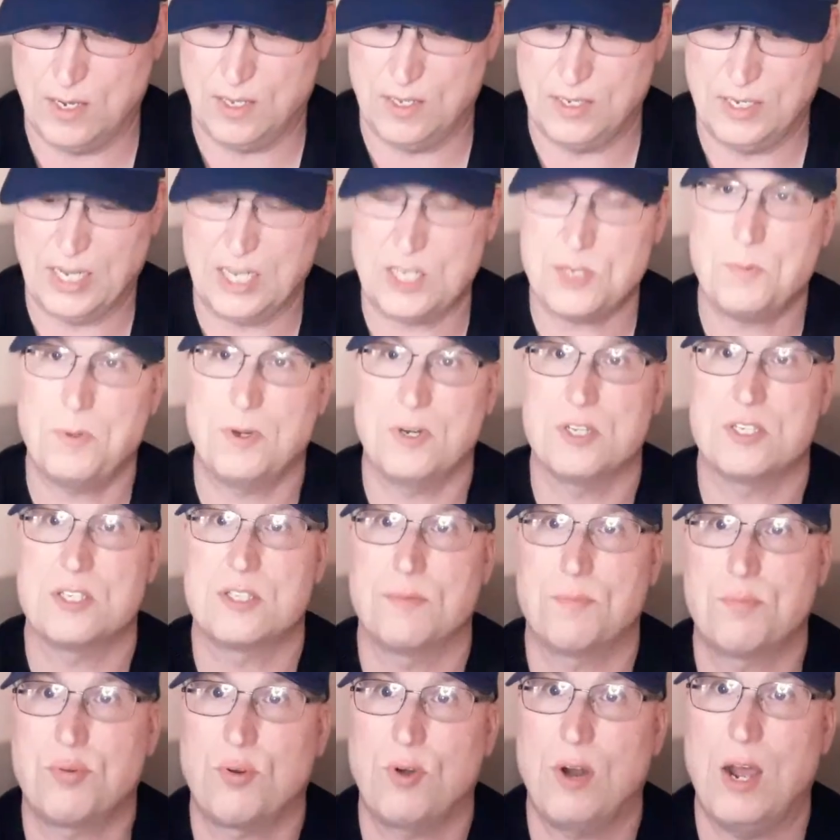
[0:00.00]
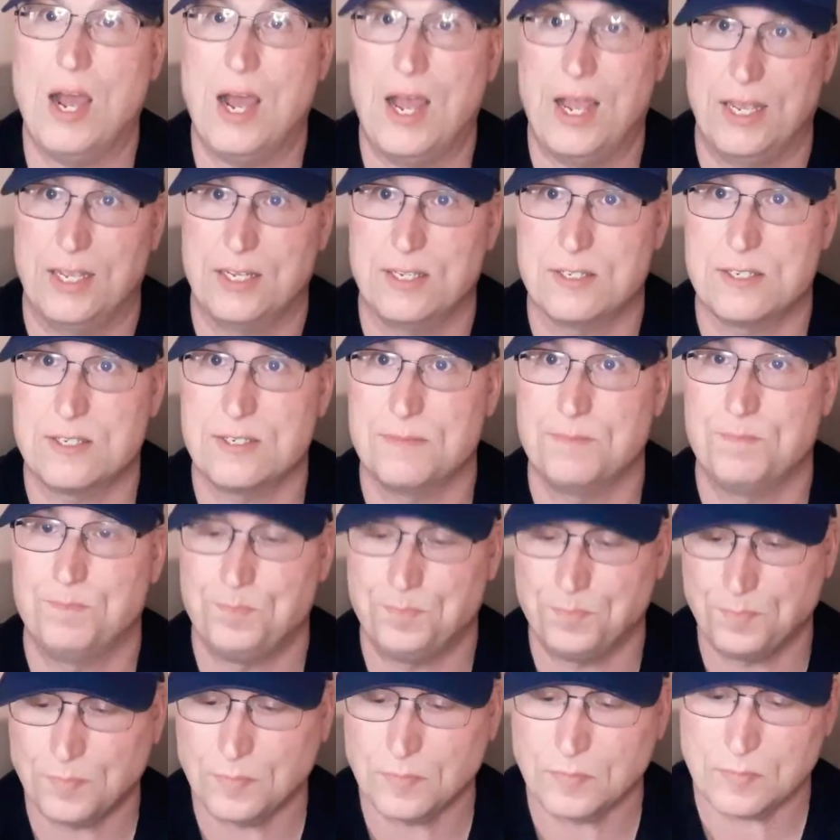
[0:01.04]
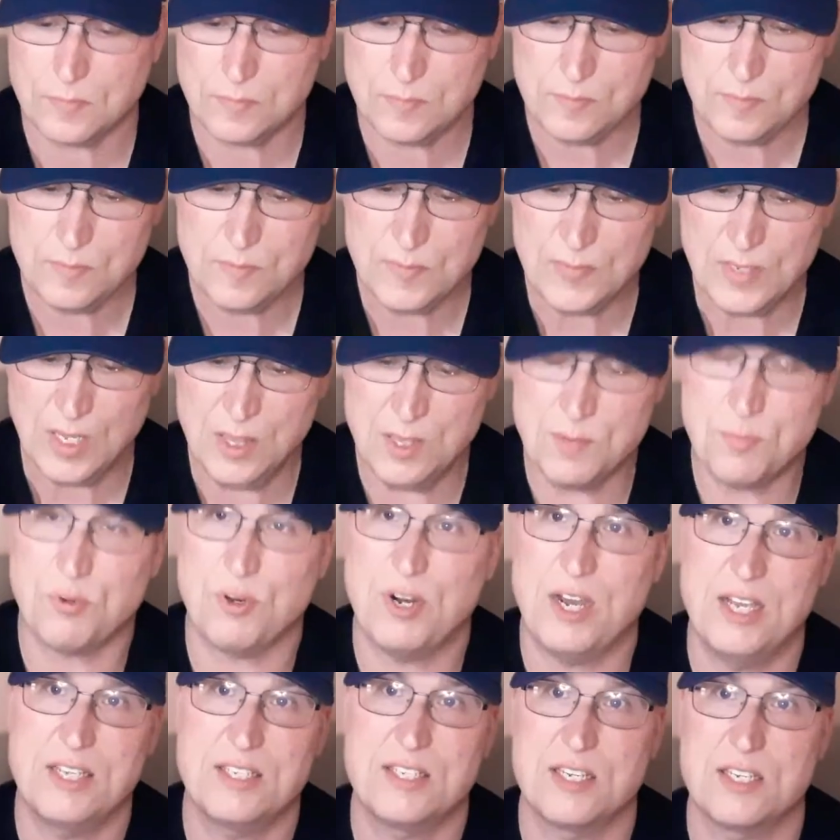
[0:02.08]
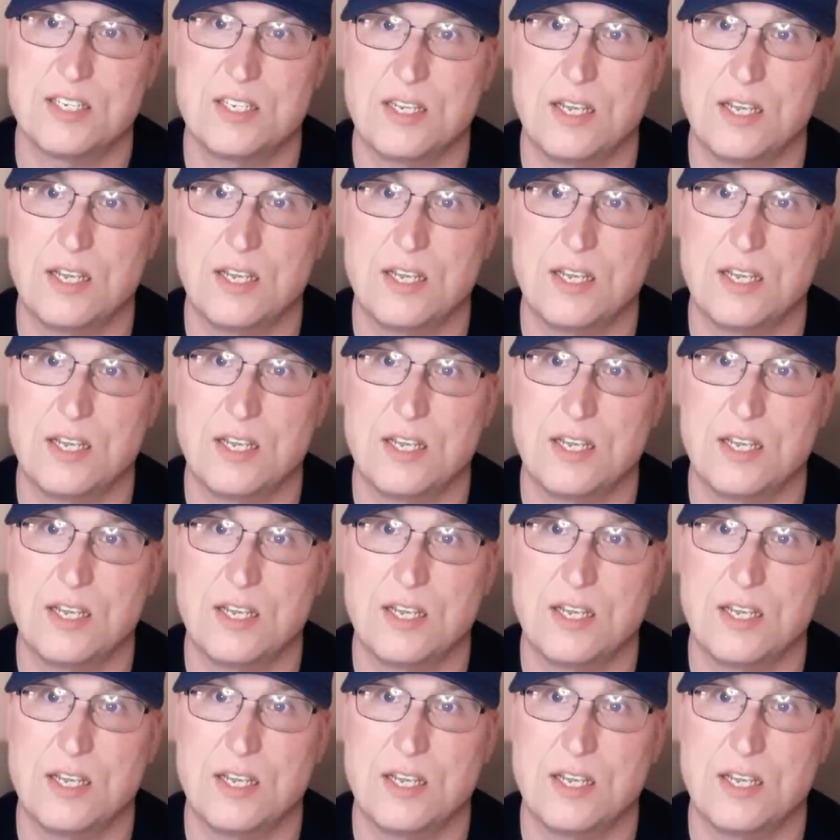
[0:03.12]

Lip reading: next part is the prize. The prize is